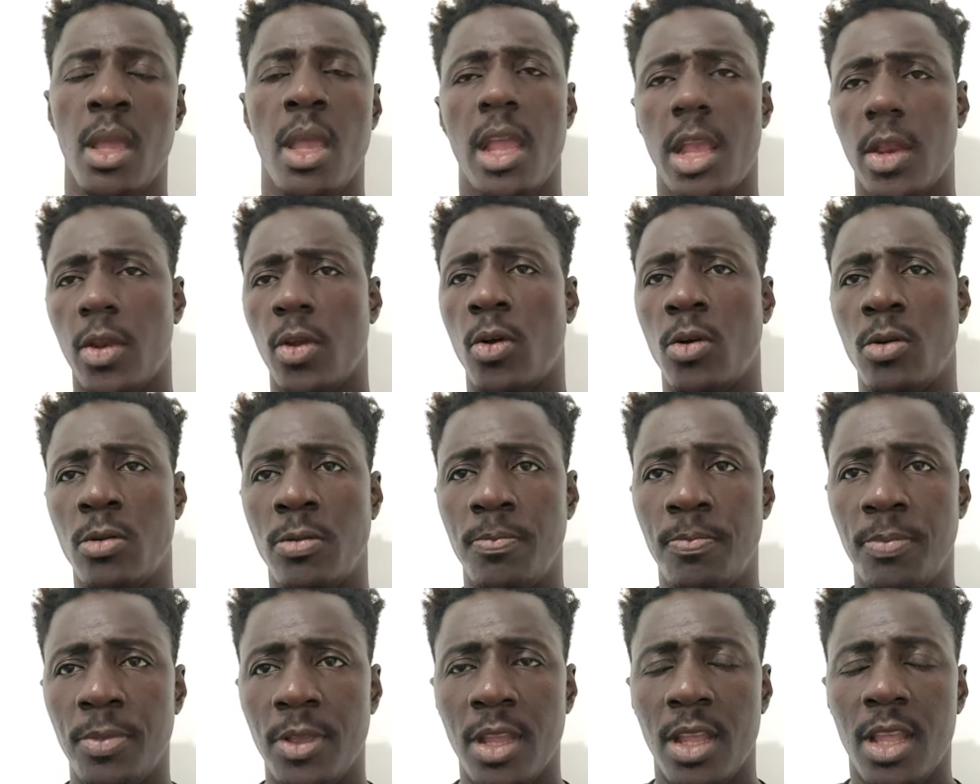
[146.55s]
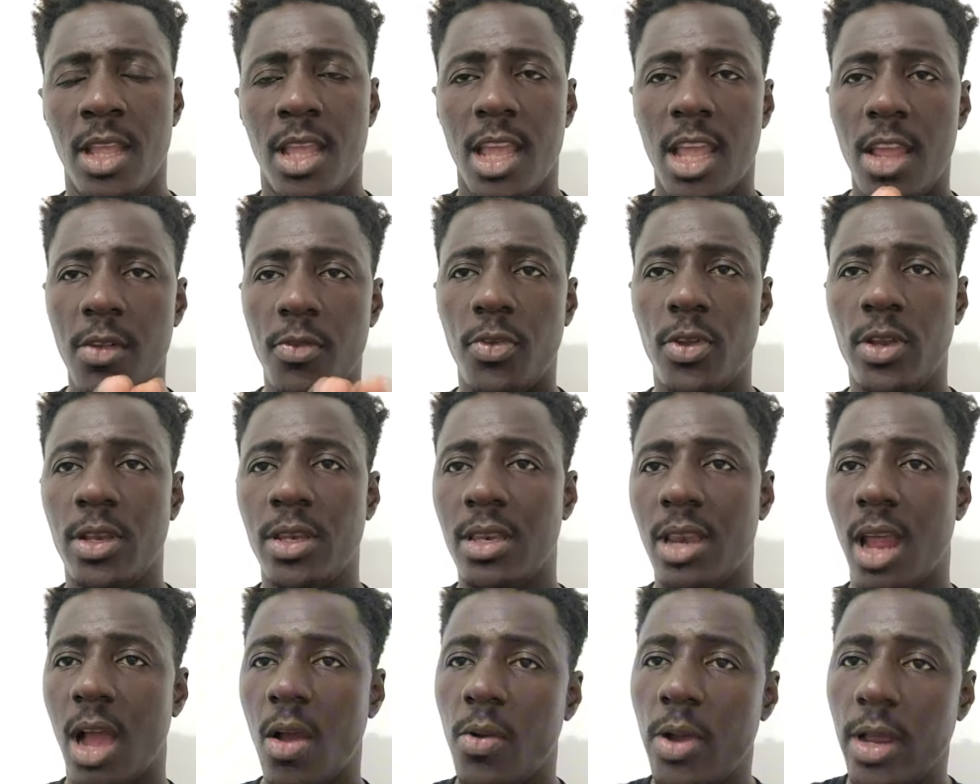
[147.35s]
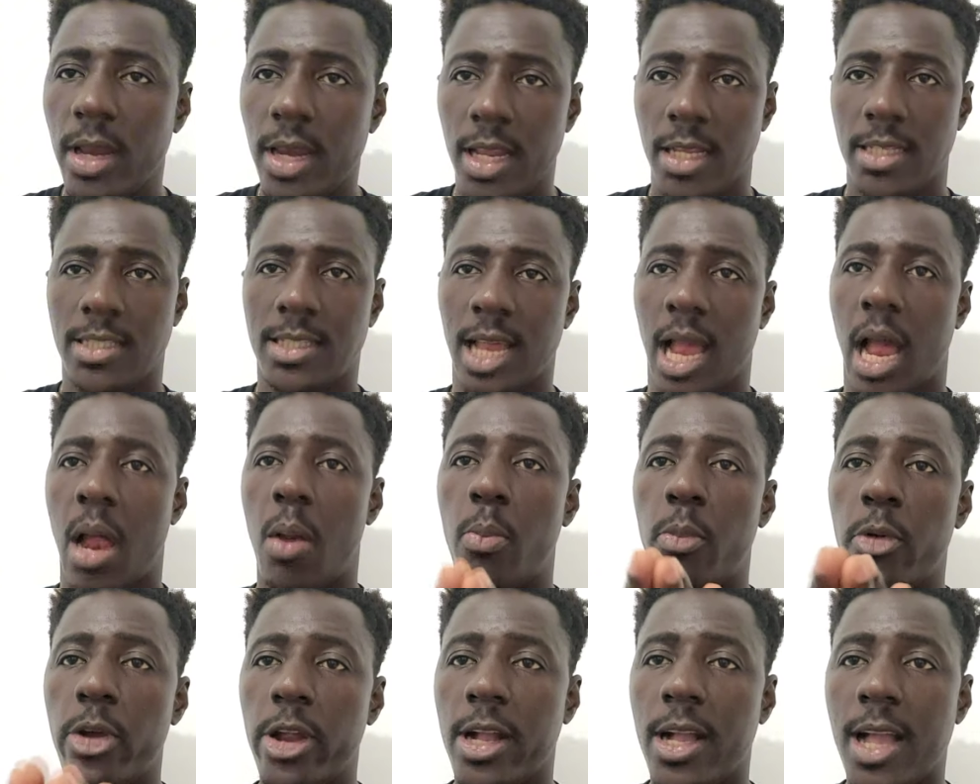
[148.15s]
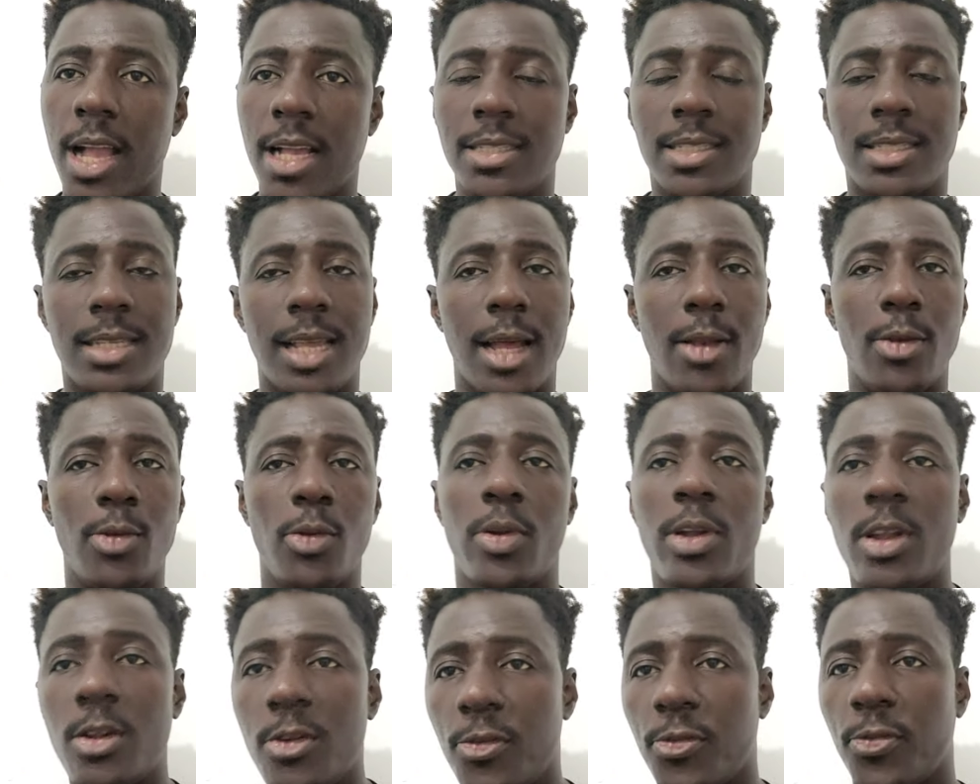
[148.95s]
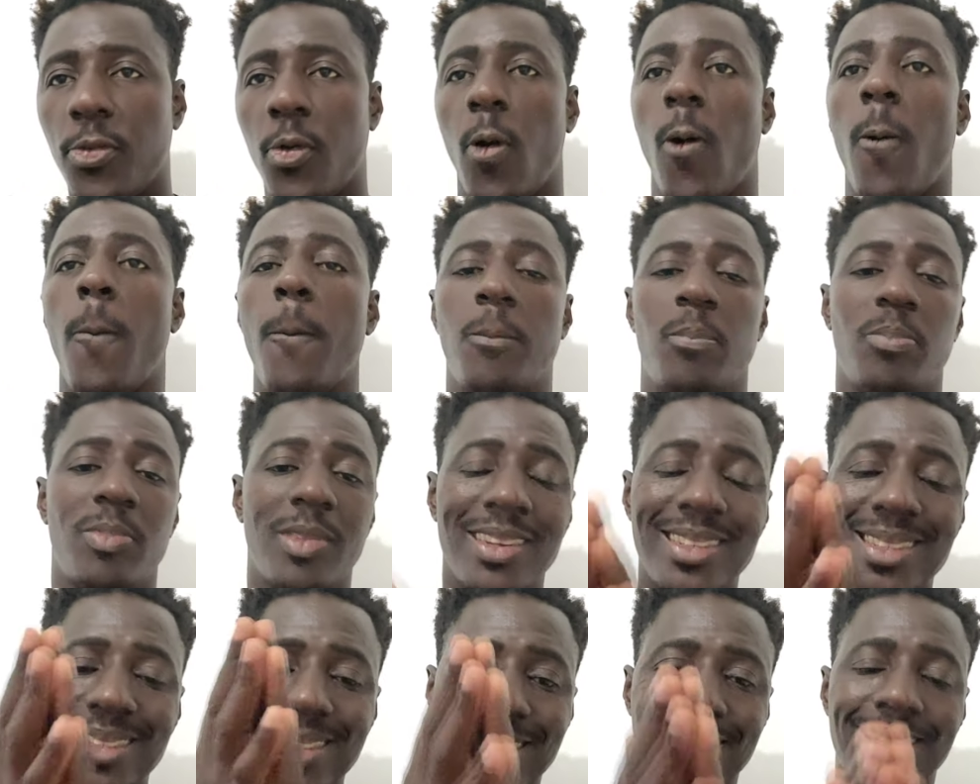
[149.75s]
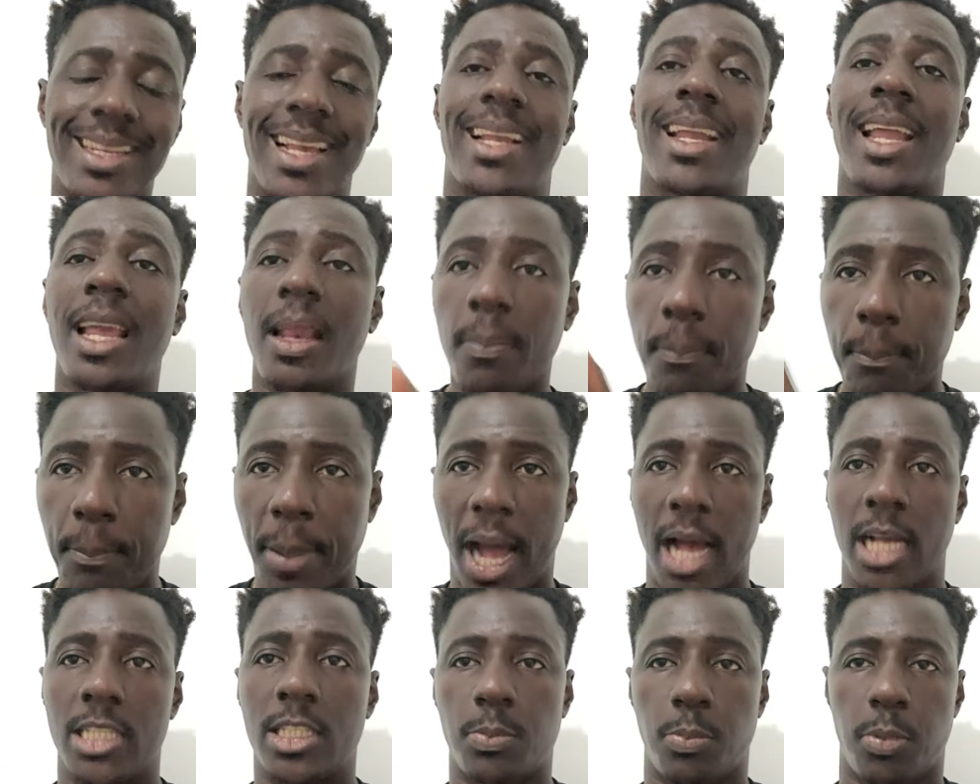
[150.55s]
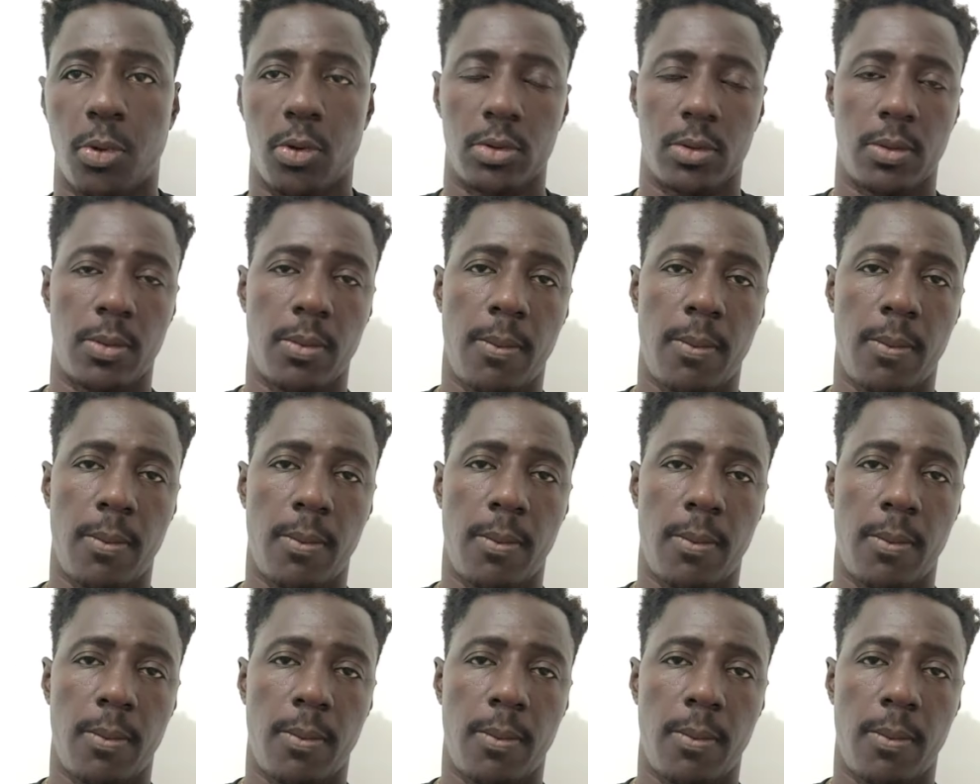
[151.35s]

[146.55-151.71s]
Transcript: You know, even nowadays, Americans are looking for second passport.